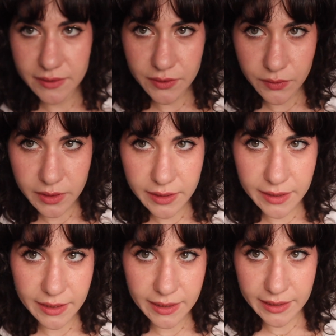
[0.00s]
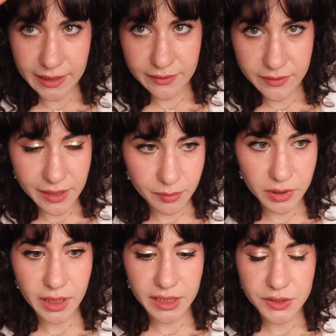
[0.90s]
so you can get like an even
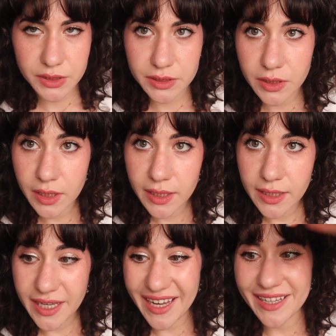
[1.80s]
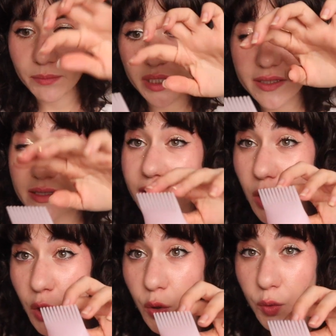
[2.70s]
application. And because it's a
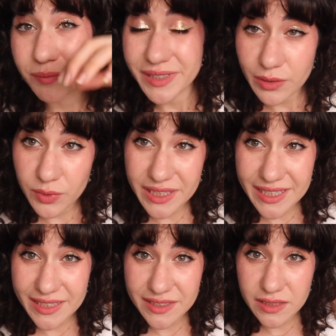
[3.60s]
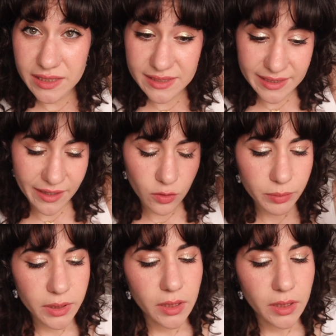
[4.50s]
comb, it really gets to the scalp.